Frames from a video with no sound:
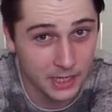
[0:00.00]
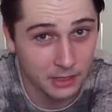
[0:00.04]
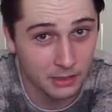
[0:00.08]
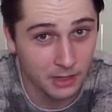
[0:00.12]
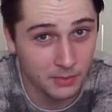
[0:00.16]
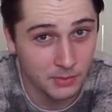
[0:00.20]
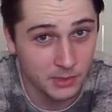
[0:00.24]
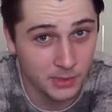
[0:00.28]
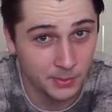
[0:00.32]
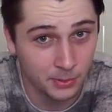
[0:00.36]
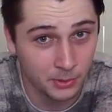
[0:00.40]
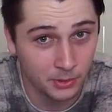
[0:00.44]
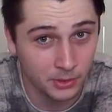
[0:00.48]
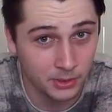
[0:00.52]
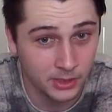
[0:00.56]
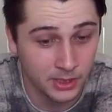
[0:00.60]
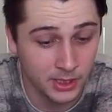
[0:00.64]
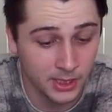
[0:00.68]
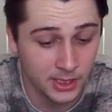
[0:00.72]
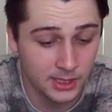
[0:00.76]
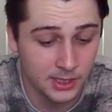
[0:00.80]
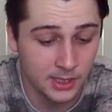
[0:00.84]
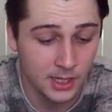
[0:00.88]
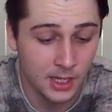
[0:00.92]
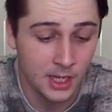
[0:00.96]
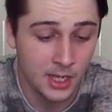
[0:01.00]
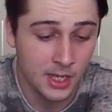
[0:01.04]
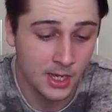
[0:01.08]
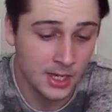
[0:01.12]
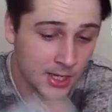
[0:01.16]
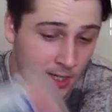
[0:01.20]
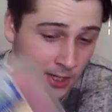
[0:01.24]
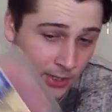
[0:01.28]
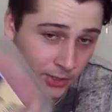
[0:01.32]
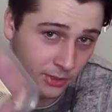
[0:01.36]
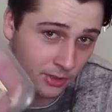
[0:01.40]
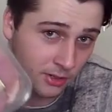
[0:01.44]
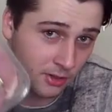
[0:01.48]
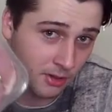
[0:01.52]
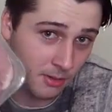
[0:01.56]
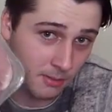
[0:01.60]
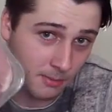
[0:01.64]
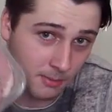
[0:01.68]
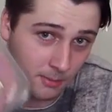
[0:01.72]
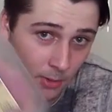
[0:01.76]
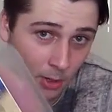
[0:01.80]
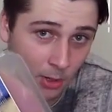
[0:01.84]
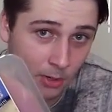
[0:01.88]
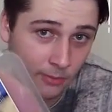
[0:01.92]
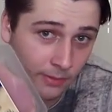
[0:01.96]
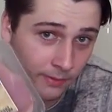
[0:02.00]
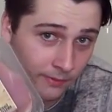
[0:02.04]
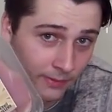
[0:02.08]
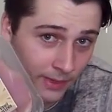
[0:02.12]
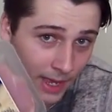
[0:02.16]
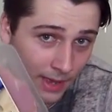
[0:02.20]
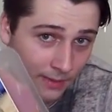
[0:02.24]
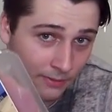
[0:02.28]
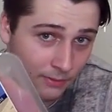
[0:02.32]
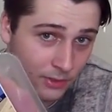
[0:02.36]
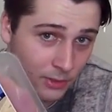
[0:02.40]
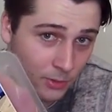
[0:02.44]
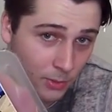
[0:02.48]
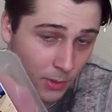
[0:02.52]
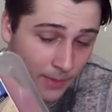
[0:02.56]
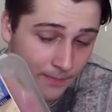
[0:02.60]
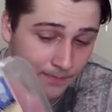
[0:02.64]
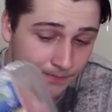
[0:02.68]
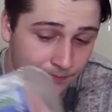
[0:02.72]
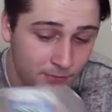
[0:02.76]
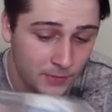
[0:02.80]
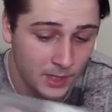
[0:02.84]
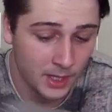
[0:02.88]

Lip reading: grams of protein. So more than the average one.